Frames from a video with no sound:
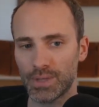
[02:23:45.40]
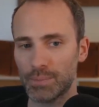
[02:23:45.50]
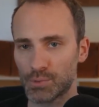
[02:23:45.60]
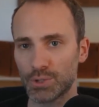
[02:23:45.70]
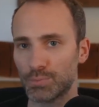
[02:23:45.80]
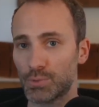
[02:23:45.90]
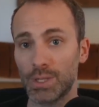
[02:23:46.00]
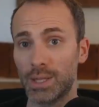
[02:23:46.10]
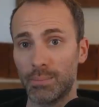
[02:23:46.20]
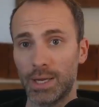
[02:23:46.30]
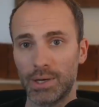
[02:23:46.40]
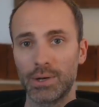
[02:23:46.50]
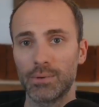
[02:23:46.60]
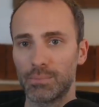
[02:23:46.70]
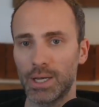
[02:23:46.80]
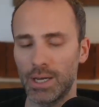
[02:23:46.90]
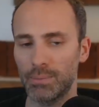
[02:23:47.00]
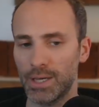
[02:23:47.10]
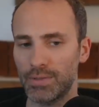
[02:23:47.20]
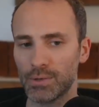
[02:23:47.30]
time switch between them i don't know but i
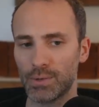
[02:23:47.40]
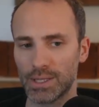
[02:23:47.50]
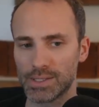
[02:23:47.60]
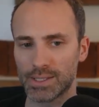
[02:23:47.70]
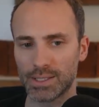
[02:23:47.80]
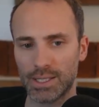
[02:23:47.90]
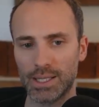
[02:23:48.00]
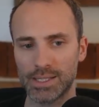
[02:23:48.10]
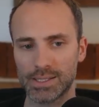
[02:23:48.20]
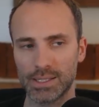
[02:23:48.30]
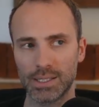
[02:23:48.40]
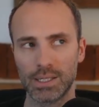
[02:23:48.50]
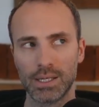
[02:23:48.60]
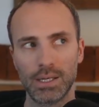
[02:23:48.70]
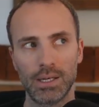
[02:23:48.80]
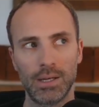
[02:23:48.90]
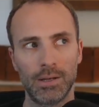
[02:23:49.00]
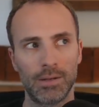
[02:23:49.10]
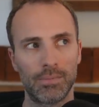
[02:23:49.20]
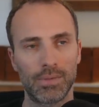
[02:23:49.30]
but i think realistically that's the
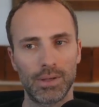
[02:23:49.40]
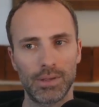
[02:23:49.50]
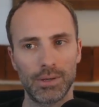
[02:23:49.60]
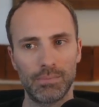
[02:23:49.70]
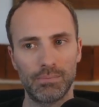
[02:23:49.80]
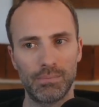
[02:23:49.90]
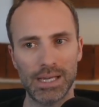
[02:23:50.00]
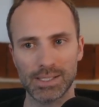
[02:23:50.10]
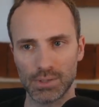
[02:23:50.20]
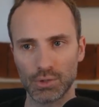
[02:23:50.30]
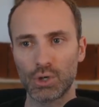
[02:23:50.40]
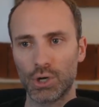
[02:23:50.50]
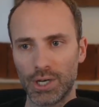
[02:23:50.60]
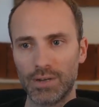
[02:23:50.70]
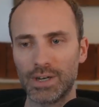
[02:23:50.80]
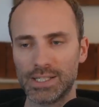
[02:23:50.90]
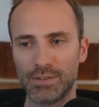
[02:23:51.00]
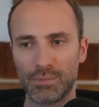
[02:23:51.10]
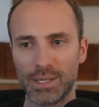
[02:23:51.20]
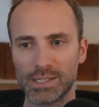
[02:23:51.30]
the the best alternative i
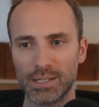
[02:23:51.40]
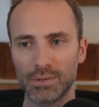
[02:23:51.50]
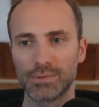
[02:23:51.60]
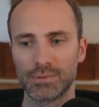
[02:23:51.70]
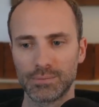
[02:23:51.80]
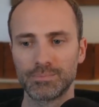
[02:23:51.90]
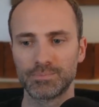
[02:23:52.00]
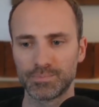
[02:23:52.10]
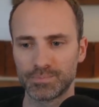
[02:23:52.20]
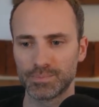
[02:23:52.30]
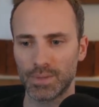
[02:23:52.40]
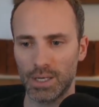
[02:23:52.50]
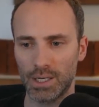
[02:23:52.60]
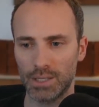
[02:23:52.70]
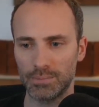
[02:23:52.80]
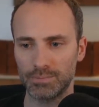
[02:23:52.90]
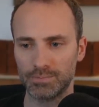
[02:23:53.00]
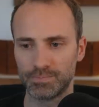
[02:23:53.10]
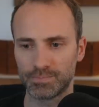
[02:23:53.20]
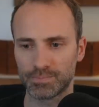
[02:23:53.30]
see for myself
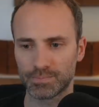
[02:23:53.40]
um,